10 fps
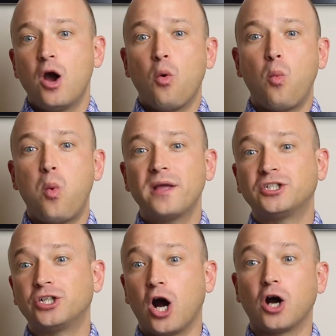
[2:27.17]

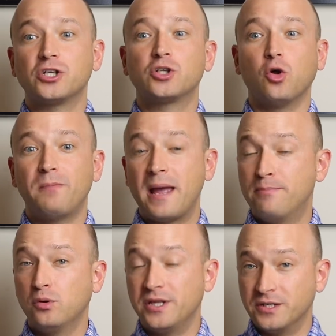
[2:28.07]
which are sold by
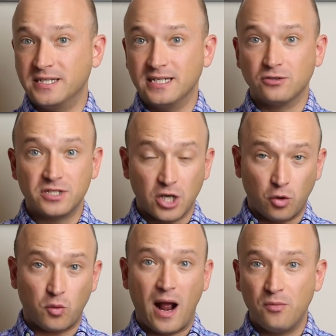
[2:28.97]
bullion dealers
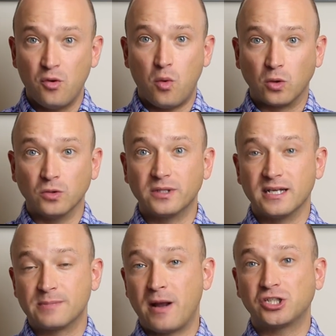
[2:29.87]
around the world,
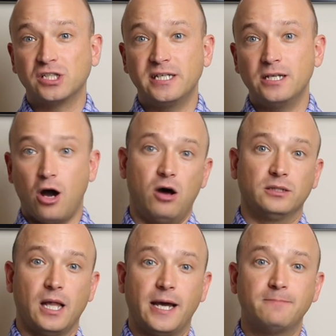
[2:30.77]
especially
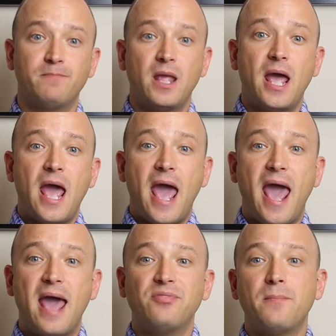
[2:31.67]
online.
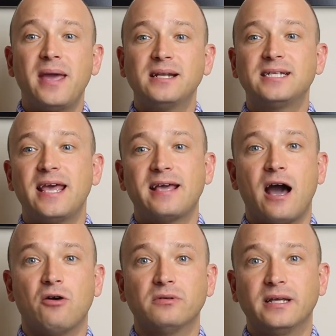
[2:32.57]
And the main
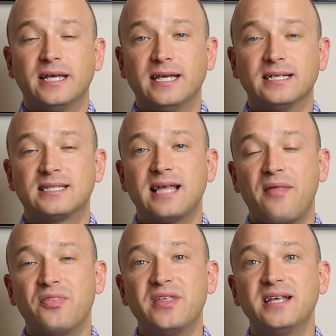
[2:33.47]
takeout is
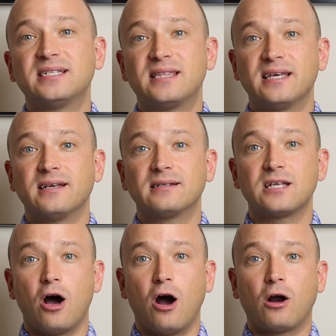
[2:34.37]
that these
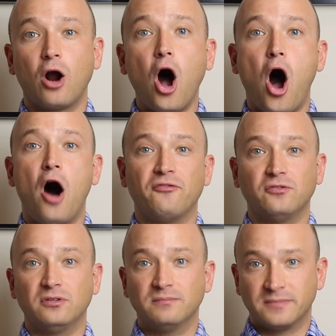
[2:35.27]
things are
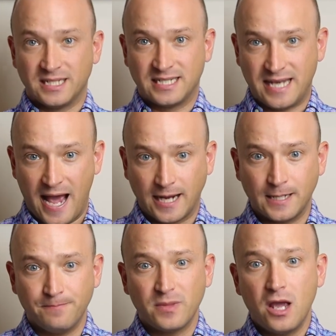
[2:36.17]
awful to
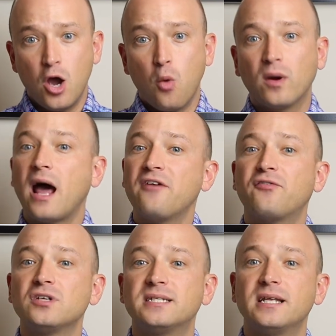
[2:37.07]
stack. When I
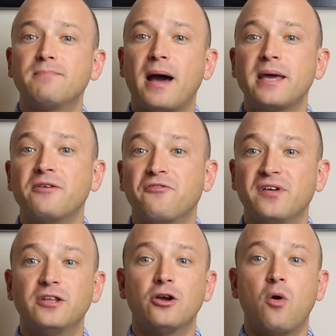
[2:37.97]
first did my
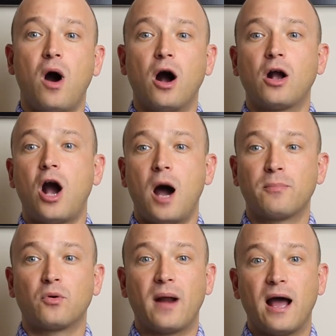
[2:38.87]
video on
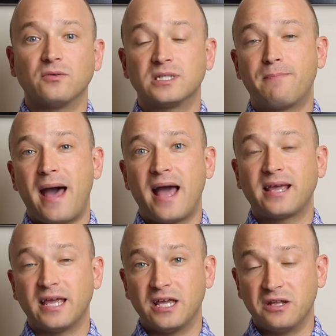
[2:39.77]
copper rounds
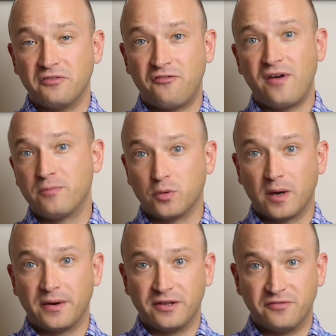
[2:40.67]
back in
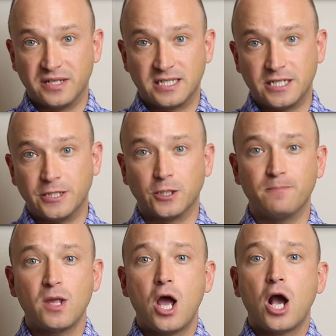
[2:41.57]
February of this
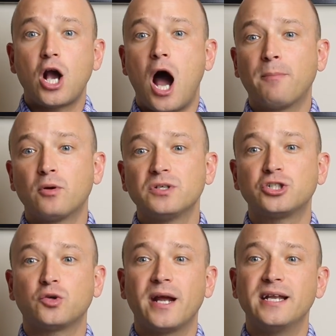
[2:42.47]
year, copper was
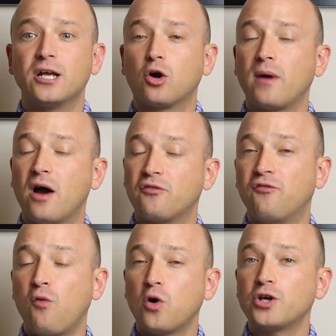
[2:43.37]
trading around
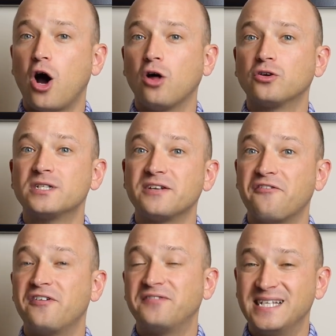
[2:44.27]

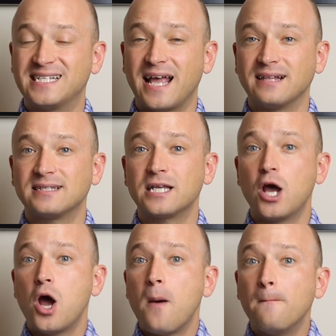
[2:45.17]
$4.50
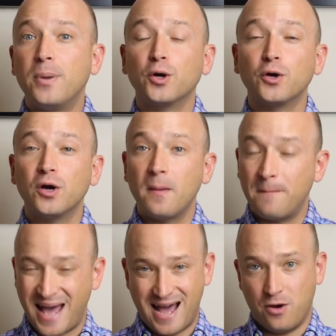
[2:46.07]
per
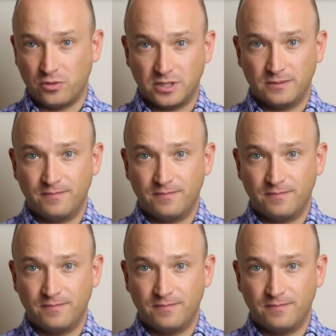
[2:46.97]
pound.